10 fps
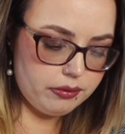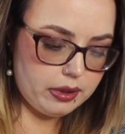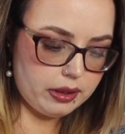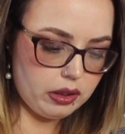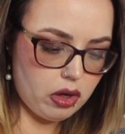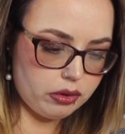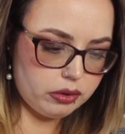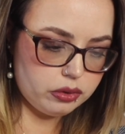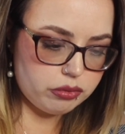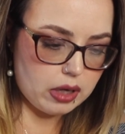the
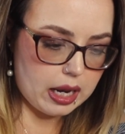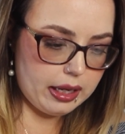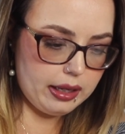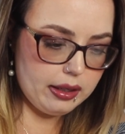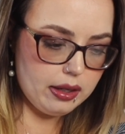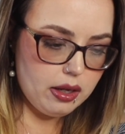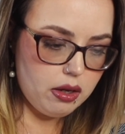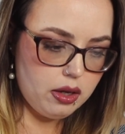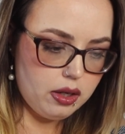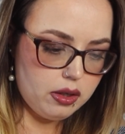authors write
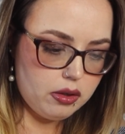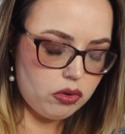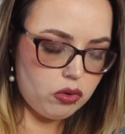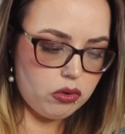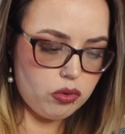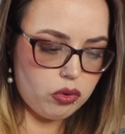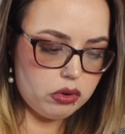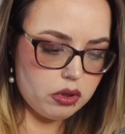or